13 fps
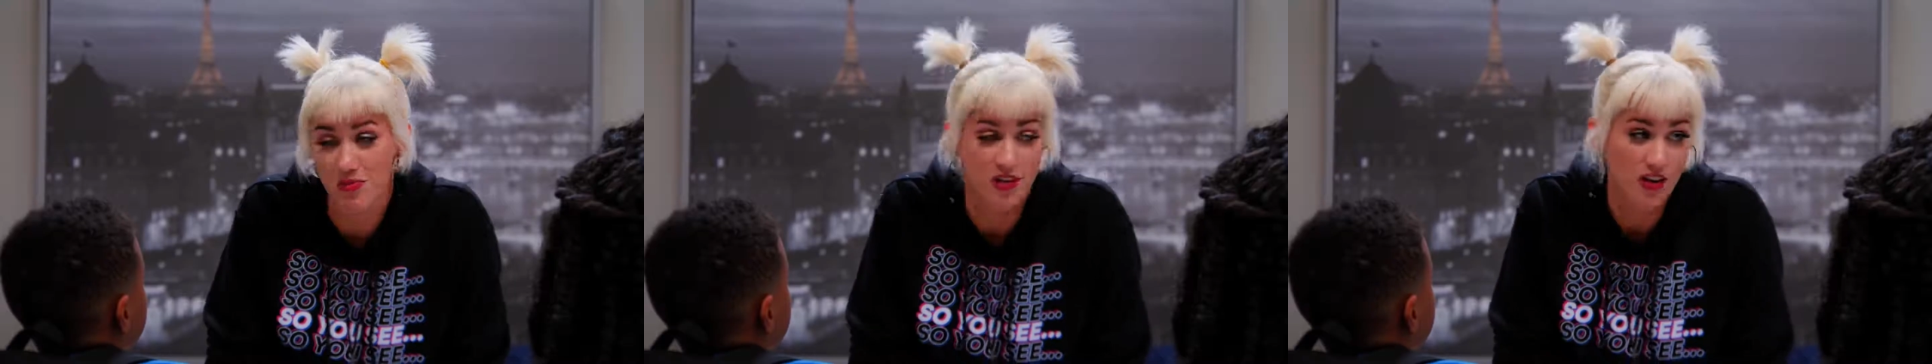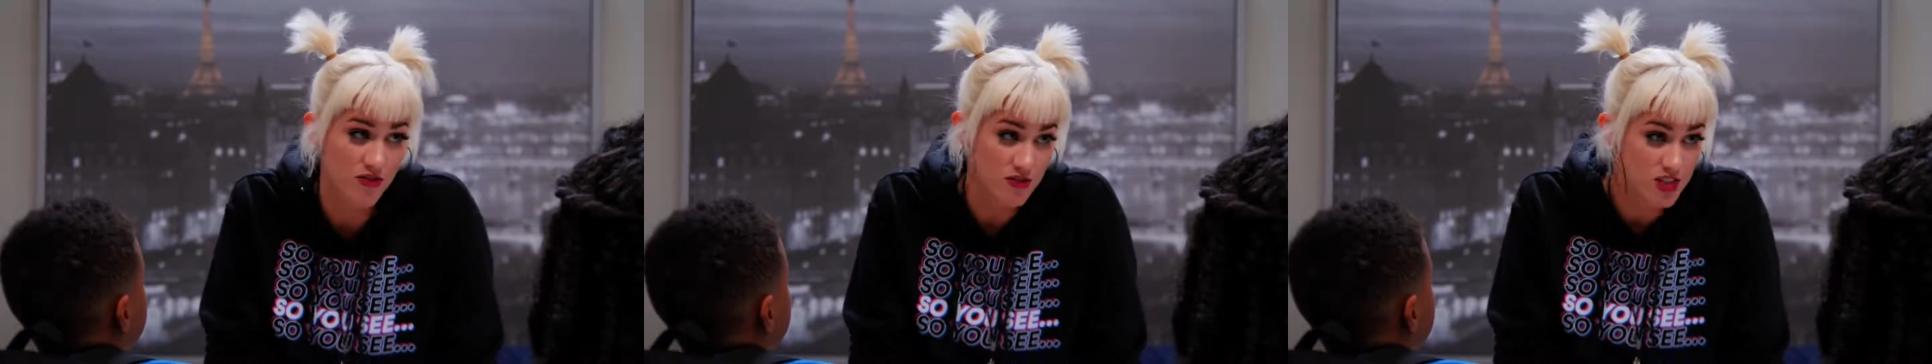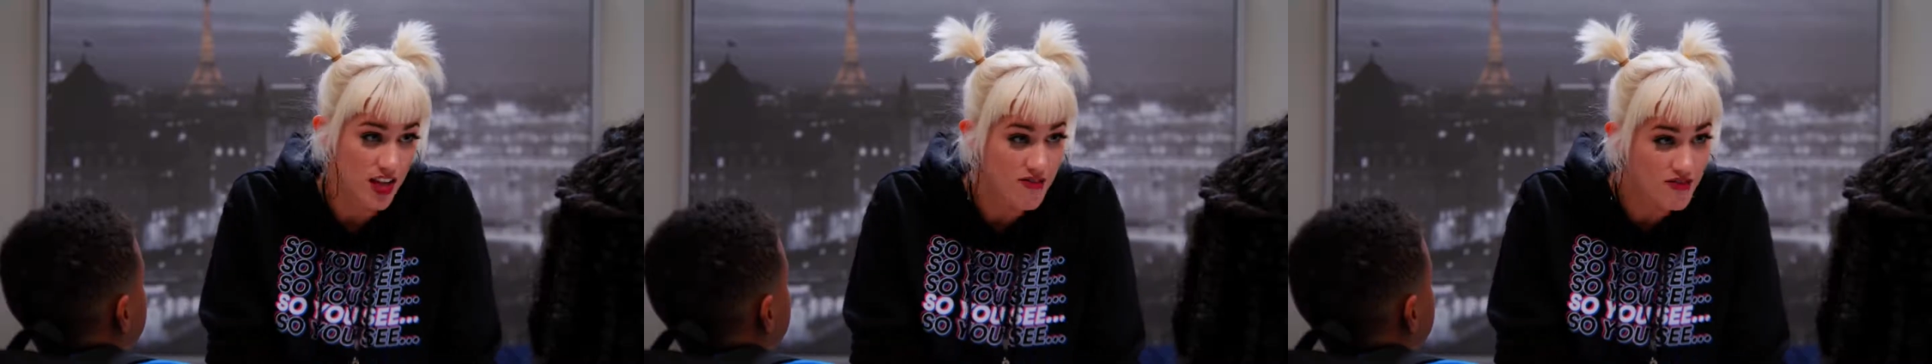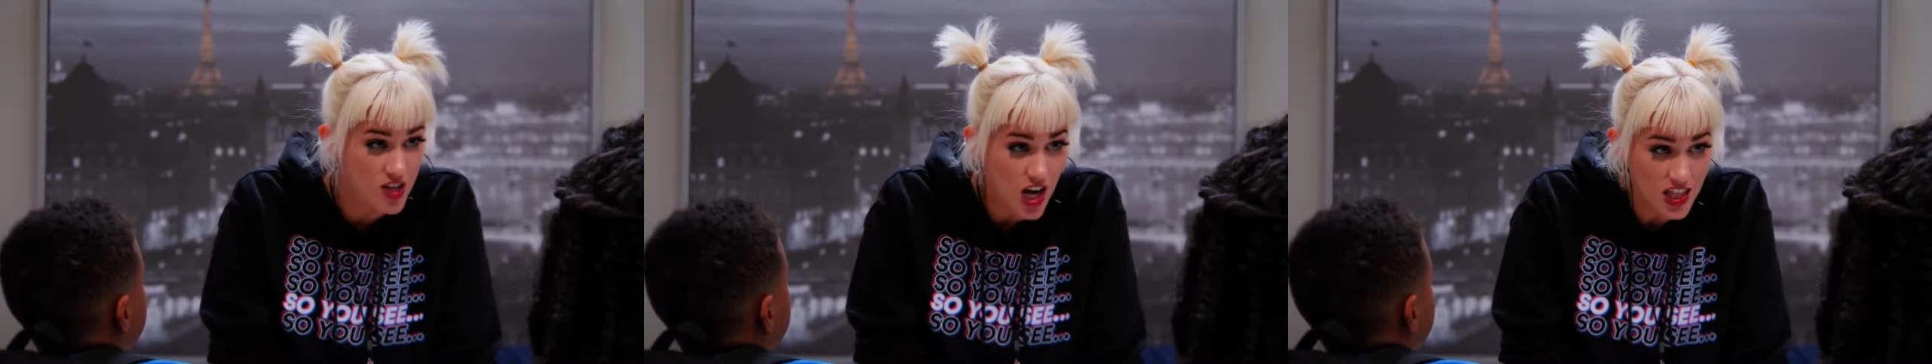whatever's
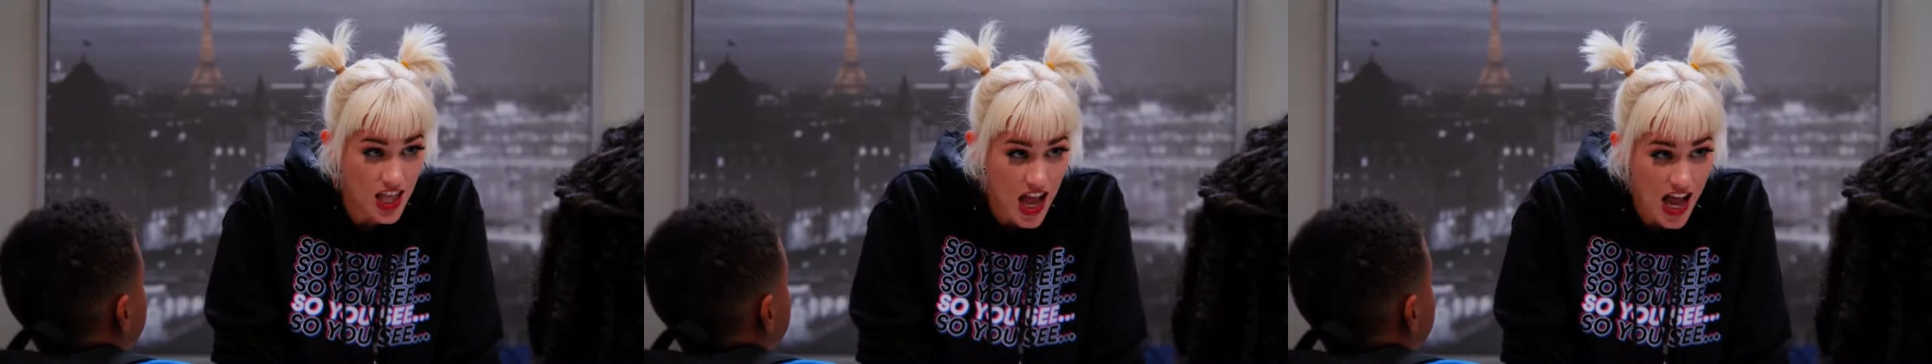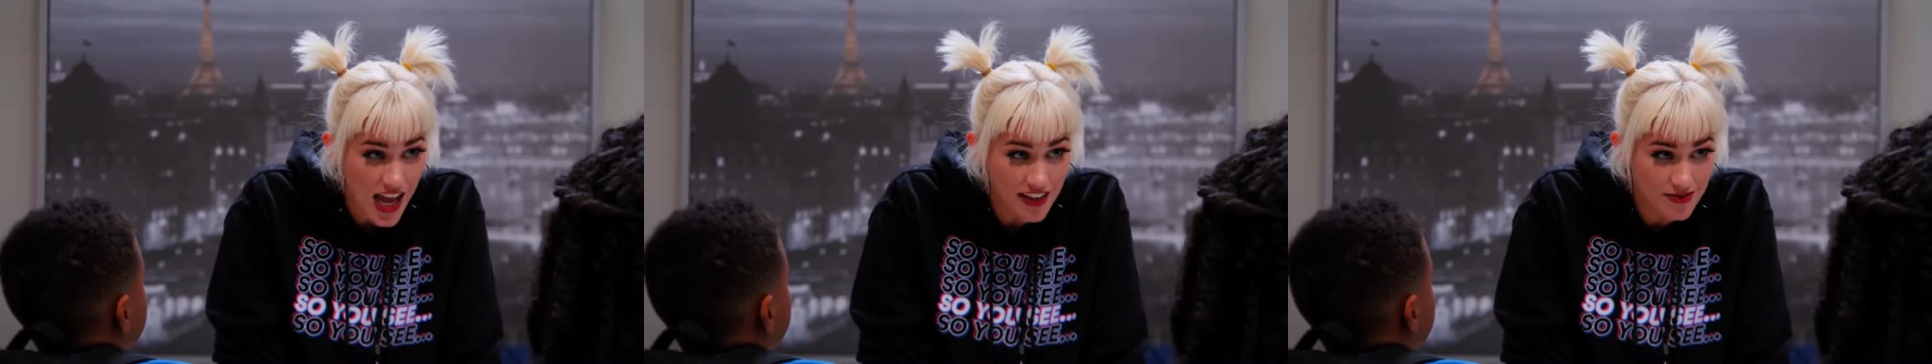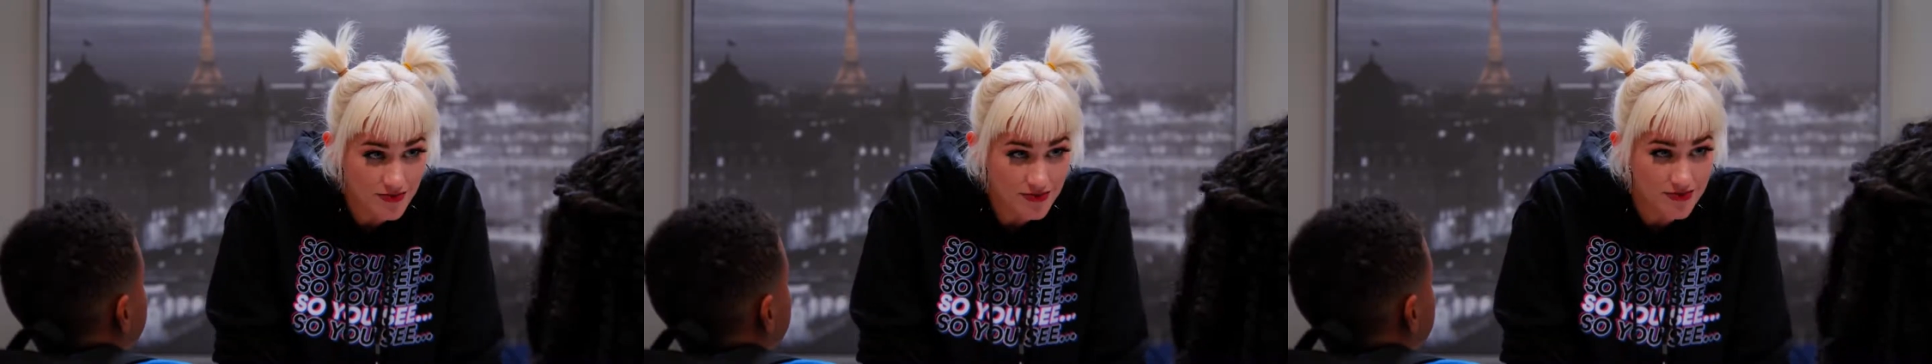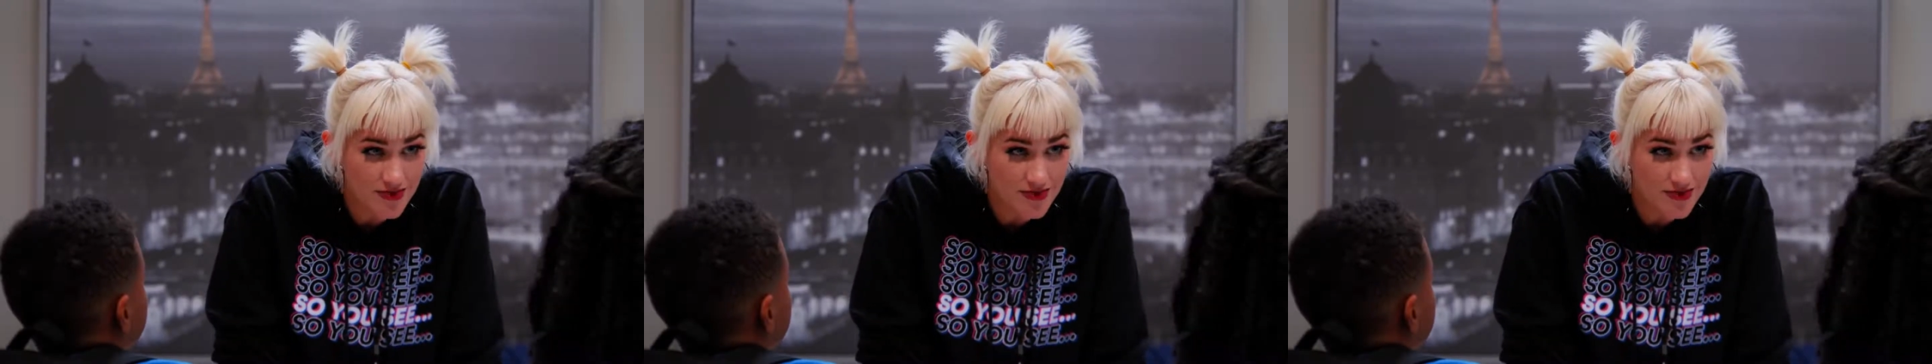left online,